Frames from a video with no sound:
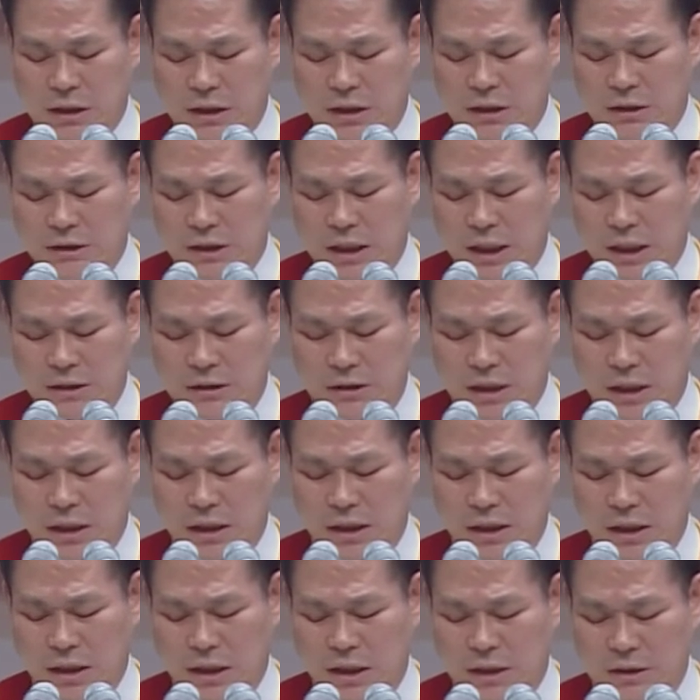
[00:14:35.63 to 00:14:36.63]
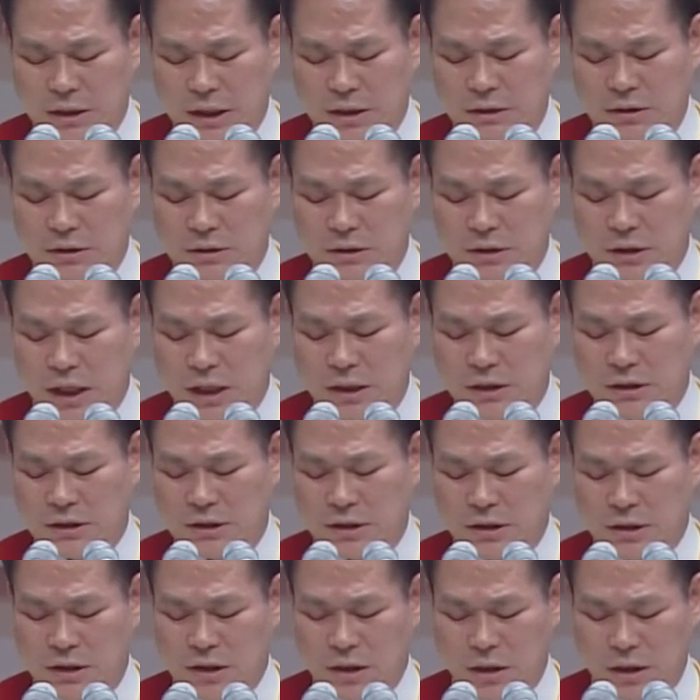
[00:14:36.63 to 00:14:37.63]
more than 6 million people were
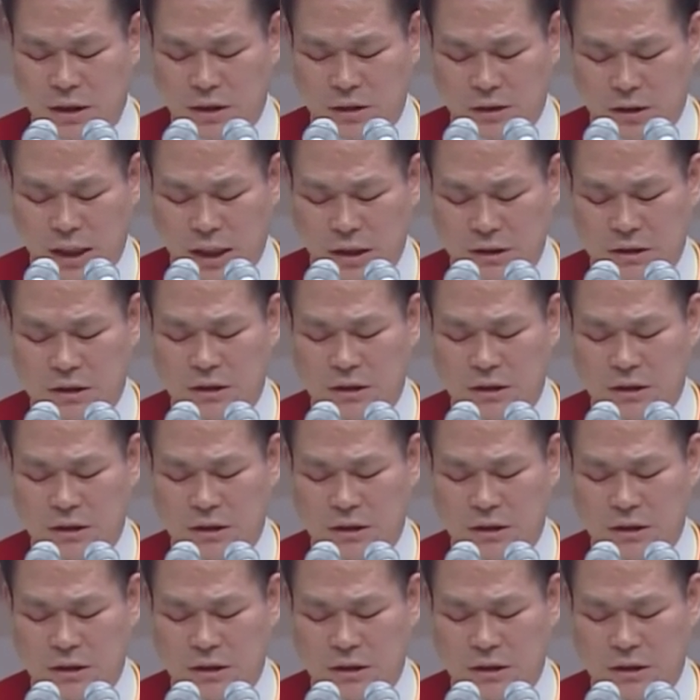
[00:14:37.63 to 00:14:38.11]
killed